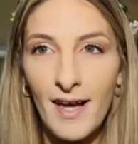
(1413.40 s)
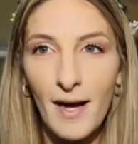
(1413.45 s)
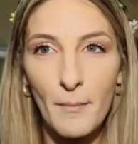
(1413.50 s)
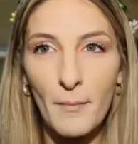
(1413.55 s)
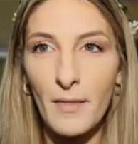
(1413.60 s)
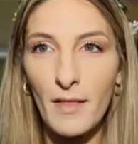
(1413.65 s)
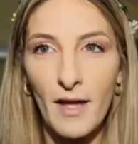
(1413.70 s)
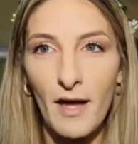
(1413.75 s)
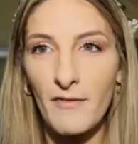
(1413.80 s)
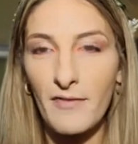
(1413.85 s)

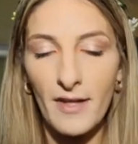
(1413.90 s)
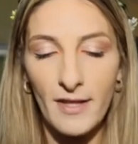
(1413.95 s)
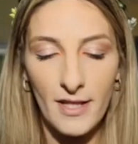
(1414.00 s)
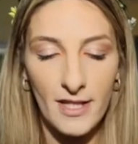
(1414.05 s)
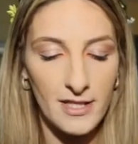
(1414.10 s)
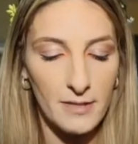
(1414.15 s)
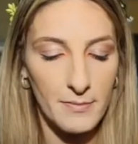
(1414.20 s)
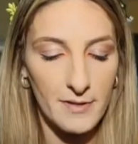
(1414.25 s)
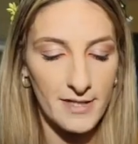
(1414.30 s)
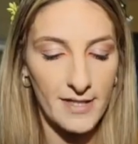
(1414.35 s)
I'm loving
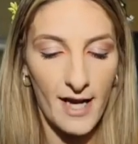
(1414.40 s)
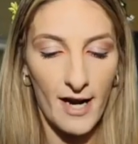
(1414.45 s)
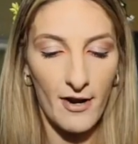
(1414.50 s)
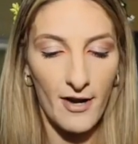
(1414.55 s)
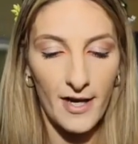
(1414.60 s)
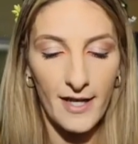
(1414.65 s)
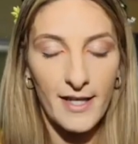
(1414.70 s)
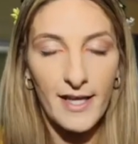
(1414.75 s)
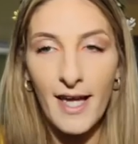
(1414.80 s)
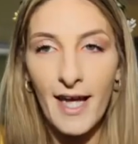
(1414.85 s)
this
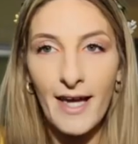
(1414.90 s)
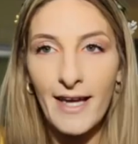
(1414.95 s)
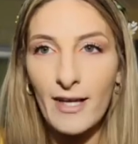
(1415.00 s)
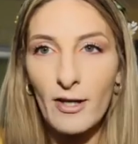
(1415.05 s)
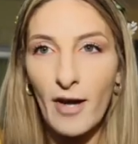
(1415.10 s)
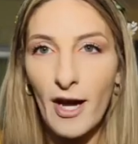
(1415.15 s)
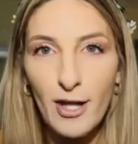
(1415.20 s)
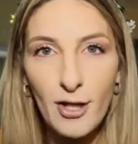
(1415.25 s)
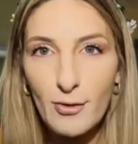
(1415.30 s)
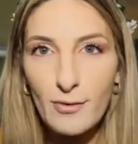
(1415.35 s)
mascara. I can't
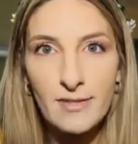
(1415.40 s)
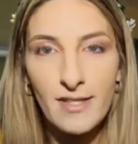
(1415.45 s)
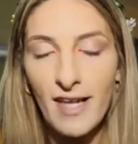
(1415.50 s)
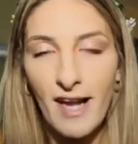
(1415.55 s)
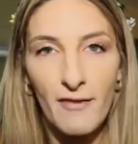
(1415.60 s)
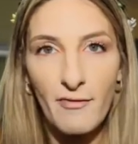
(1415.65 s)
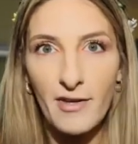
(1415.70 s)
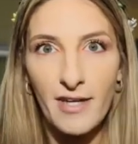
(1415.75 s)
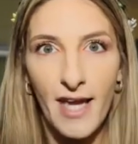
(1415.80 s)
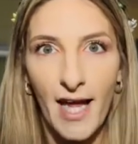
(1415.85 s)
get I use it
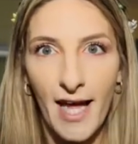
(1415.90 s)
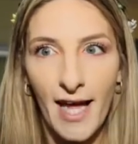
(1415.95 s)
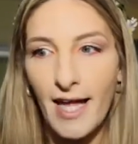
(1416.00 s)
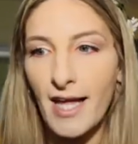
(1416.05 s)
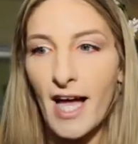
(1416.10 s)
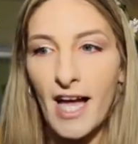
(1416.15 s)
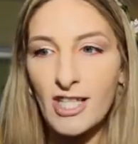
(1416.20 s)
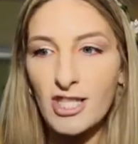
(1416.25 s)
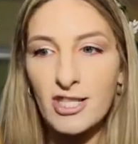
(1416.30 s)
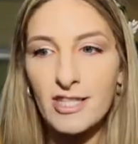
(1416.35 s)
every
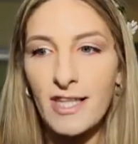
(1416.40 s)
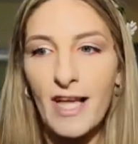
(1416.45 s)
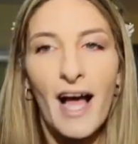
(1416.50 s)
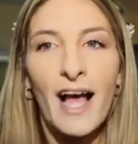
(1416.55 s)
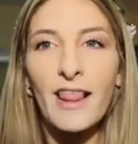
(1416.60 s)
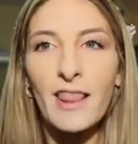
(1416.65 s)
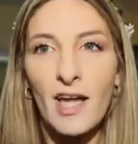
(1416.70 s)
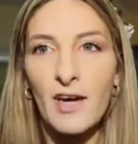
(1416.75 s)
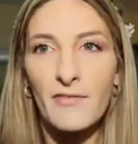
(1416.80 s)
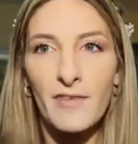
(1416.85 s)
day. I just
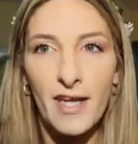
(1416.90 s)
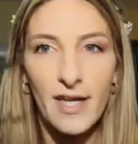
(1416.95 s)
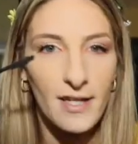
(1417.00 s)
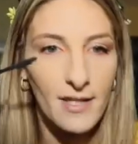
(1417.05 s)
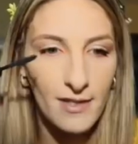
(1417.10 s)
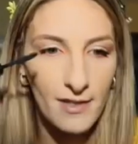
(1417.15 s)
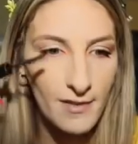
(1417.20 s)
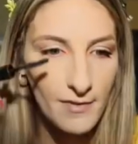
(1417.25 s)
I love it.